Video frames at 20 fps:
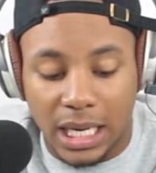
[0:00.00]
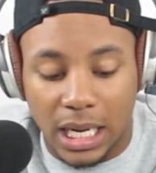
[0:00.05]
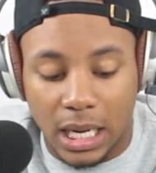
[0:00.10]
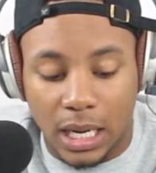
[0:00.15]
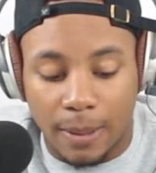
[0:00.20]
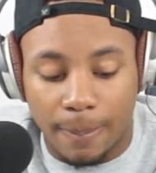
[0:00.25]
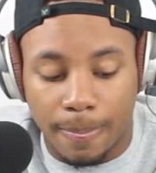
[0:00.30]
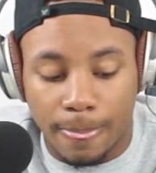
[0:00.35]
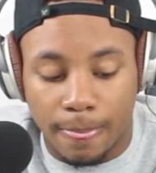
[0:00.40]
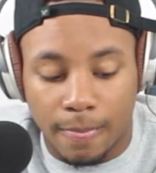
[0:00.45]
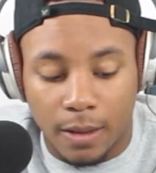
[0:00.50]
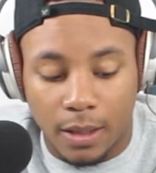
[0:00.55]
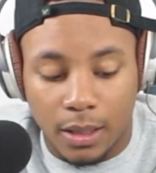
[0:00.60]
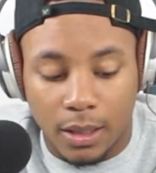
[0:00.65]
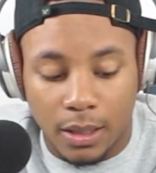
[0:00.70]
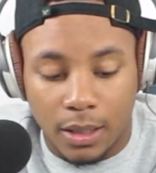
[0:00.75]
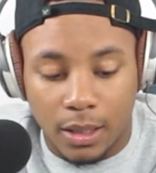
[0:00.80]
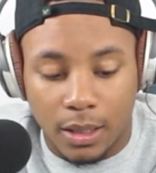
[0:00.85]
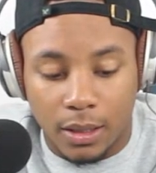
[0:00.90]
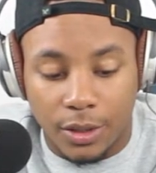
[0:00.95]

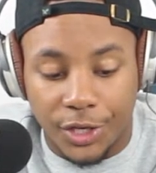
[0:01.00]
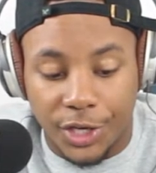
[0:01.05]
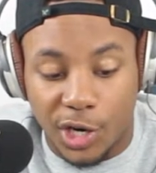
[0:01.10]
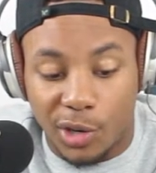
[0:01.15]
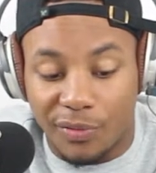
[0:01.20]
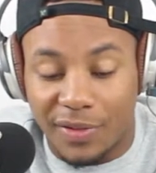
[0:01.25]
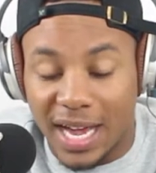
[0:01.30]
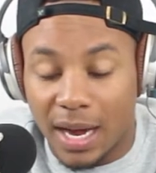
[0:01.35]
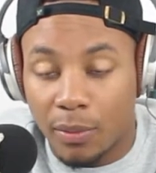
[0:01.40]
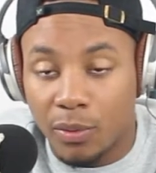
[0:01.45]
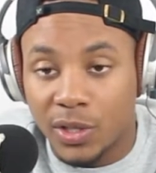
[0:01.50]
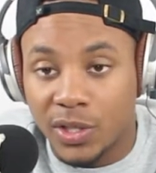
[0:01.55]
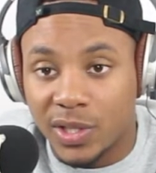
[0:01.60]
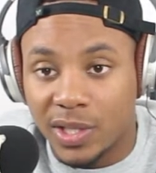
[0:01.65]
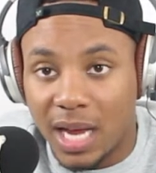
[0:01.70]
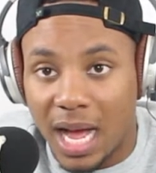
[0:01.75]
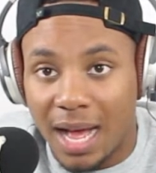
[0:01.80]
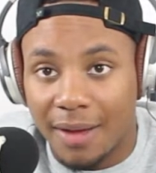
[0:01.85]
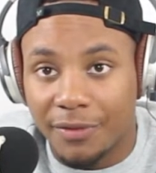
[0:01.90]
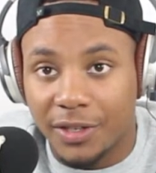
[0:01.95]
That
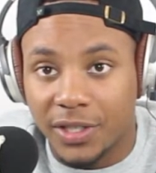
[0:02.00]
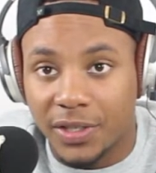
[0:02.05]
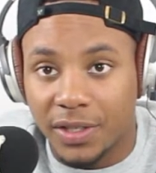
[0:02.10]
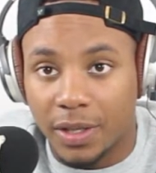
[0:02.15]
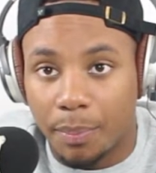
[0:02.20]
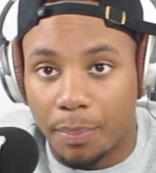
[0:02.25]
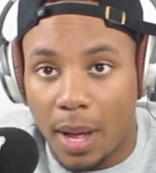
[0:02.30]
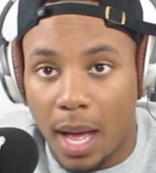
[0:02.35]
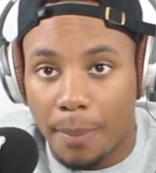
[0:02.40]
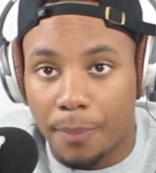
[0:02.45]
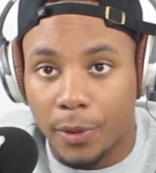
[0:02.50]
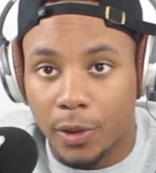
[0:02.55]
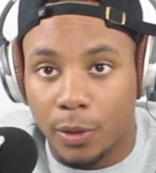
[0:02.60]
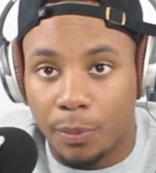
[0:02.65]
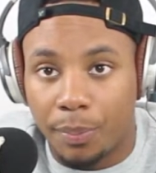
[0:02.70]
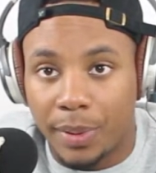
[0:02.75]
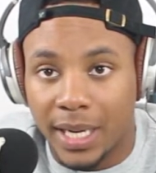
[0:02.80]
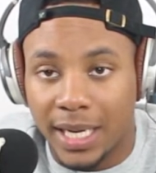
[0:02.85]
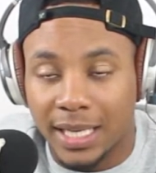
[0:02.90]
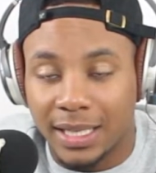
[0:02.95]
was obviously the popular
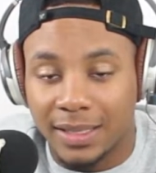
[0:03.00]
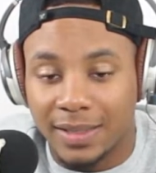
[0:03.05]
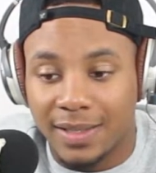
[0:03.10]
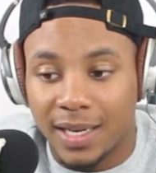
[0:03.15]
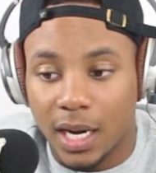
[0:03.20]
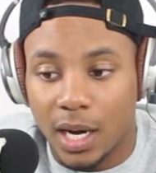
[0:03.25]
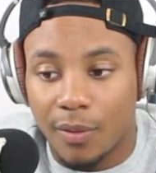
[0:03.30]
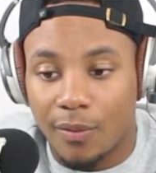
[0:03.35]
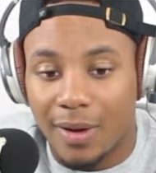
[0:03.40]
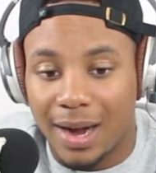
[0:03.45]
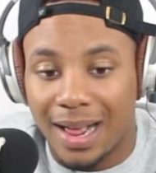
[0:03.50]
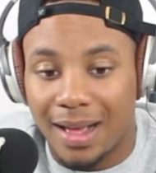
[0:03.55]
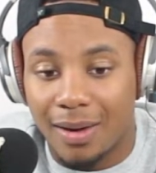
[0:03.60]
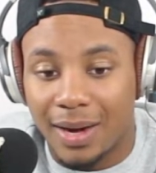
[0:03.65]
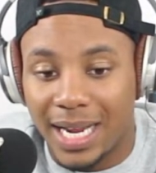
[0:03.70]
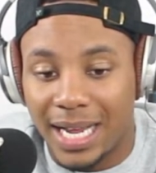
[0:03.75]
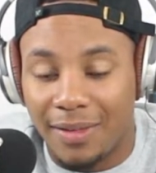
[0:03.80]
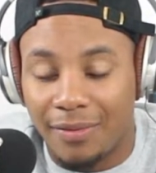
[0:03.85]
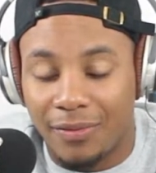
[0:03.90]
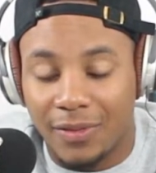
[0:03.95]
pick in the second
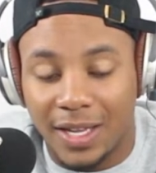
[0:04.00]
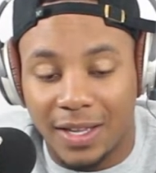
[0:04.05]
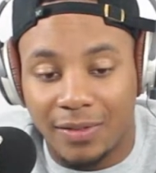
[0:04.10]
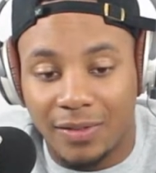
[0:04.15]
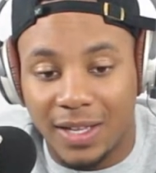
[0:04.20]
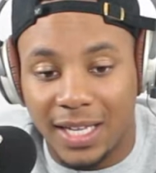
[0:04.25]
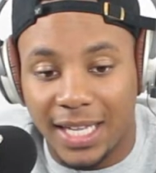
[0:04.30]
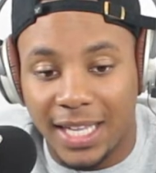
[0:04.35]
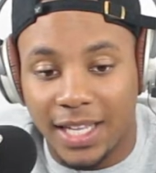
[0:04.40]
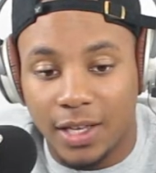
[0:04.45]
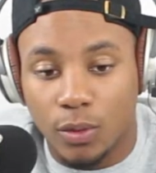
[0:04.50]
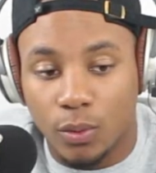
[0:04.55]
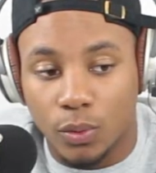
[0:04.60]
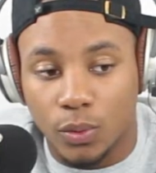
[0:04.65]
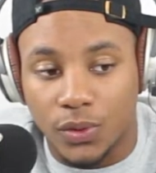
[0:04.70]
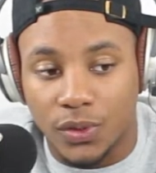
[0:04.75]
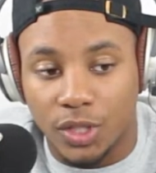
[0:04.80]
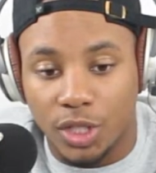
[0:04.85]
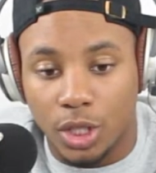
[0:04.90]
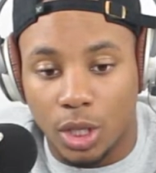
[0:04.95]
round. And then the
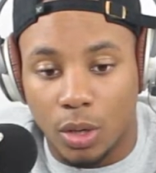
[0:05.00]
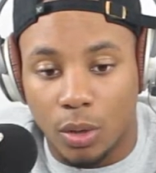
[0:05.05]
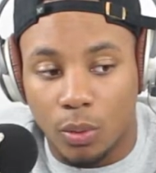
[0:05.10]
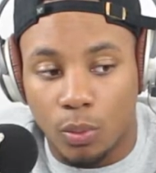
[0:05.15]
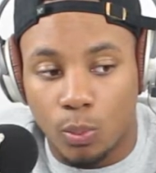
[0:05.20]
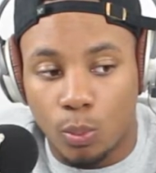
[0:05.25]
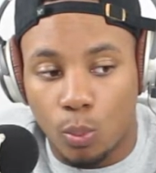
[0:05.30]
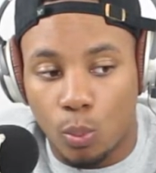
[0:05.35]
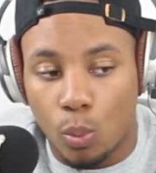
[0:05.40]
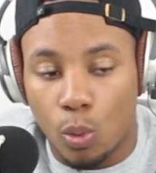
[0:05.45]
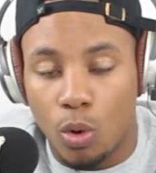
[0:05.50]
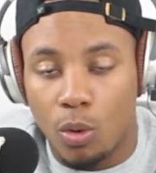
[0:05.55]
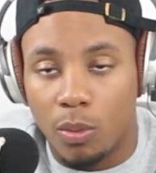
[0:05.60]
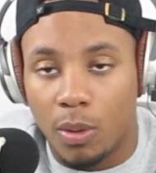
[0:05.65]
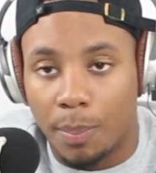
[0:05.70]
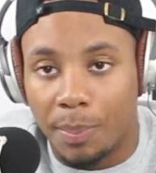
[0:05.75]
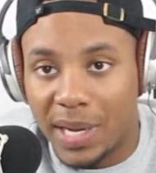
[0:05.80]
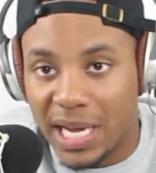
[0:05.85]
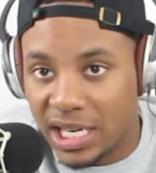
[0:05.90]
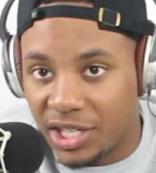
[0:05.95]
Eagles, who
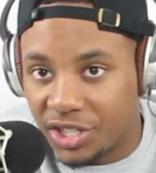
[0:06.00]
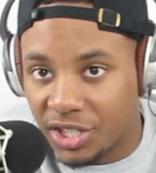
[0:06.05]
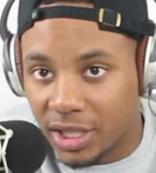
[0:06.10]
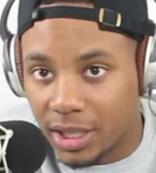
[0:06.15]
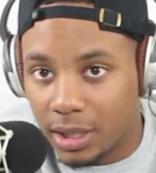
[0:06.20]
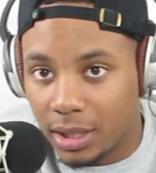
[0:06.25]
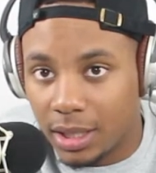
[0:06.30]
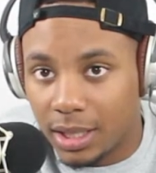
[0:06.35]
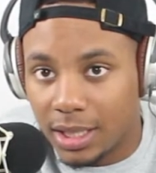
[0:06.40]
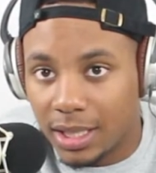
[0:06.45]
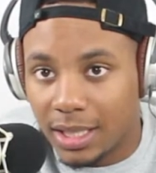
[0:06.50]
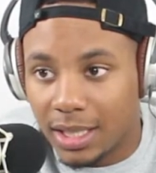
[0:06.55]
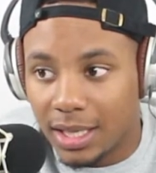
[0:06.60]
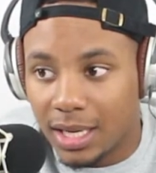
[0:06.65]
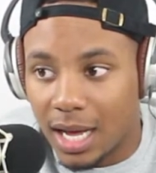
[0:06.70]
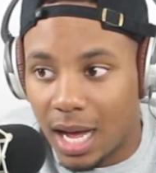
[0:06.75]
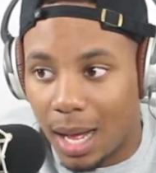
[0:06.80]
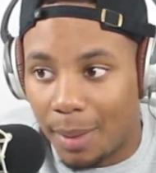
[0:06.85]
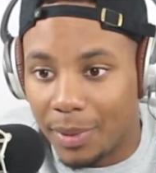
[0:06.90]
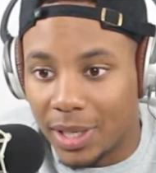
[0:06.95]
were patient,
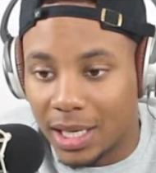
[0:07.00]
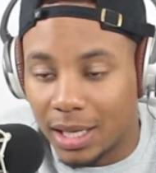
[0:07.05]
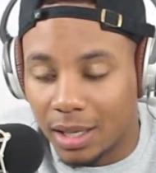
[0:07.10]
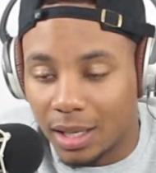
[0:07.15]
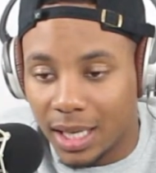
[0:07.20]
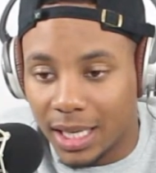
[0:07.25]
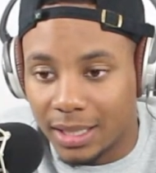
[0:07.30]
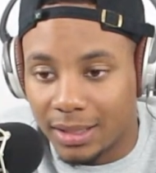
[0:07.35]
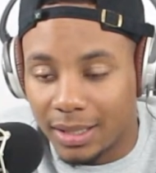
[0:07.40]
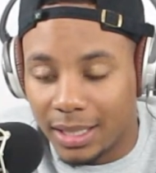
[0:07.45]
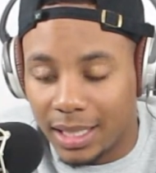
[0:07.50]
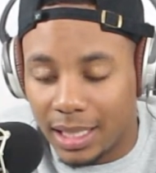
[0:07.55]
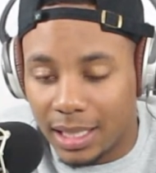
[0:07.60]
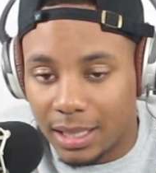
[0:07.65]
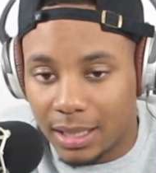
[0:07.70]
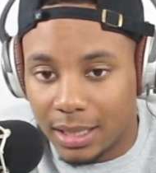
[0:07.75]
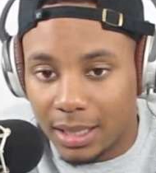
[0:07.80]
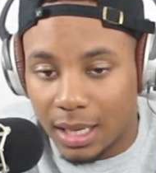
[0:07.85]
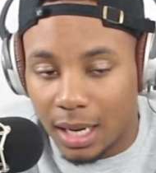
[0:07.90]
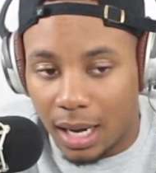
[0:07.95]
calm and collected,
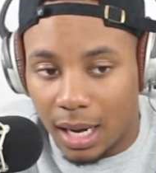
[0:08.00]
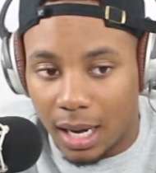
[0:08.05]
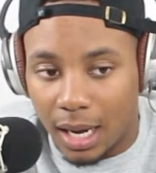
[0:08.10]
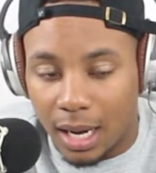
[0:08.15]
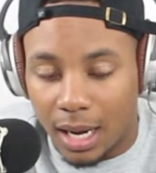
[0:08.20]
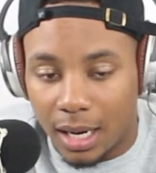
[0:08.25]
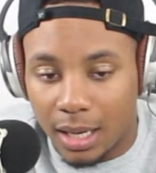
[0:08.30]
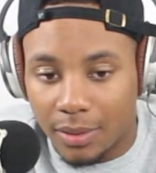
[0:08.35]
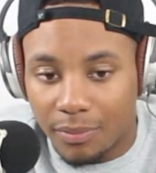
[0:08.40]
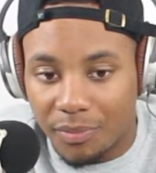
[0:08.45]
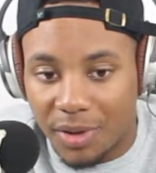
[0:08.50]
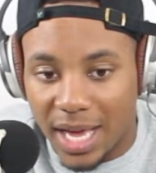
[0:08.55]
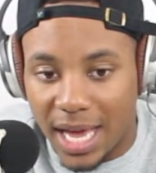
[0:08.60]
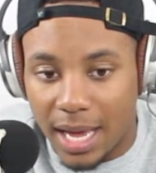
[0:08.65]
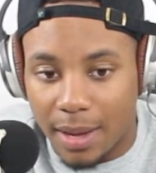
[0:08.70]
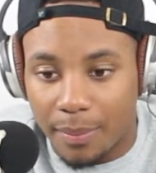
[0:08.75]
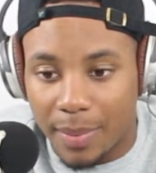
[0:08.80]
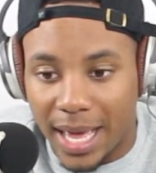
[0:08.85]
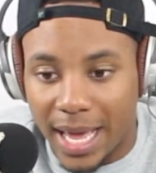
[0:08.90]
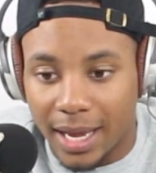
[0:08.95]

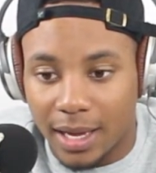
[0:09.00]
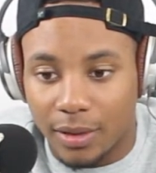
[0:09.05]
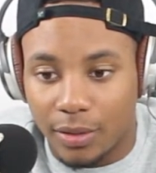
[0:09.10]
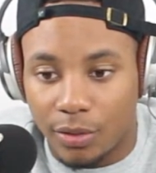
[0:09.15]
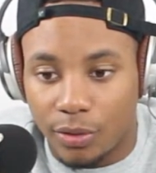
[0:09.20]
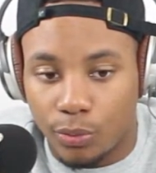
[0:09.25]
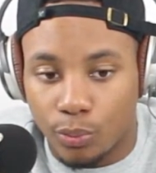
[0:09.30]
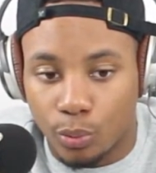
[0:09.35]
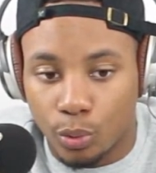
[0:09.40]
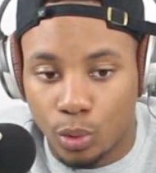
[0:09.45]
came back and